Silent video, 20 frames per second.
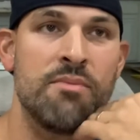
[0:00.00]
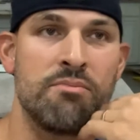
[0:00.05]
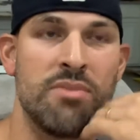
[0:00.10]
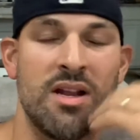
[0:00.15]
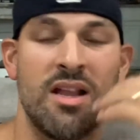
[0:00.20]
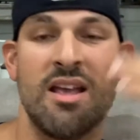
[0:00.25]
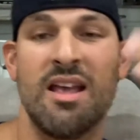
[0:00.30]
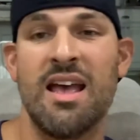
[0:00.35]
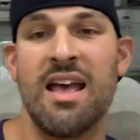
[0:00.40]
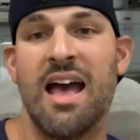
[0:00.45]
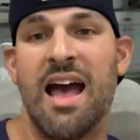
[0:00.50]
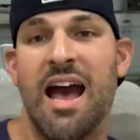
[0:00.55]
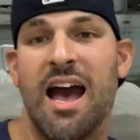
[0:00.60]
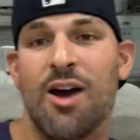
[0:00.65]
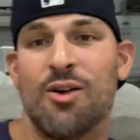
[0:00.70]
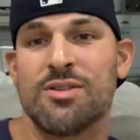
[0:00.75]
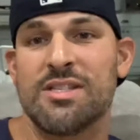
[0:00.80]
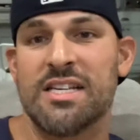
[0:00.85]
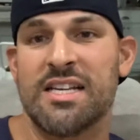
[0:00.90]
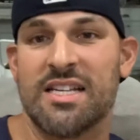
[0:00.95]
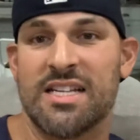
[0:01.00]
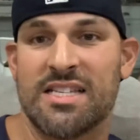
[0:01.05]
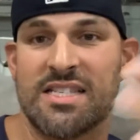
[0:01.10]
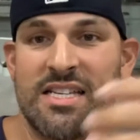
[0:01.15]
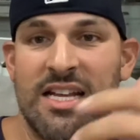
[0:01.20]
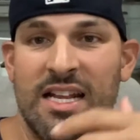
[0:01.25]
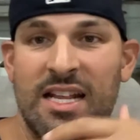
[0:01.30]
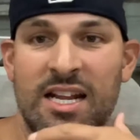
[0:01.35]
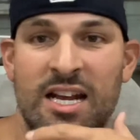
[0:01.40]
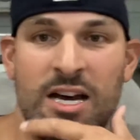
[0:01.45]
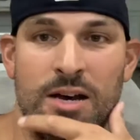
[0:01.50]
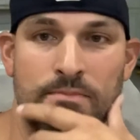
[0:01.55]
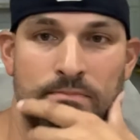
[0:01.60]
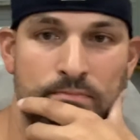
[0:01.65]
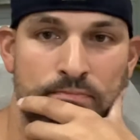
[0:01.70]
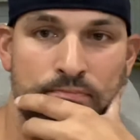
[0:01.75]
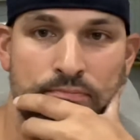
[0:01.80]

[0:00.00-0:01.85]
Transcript: But how is he going to set it up?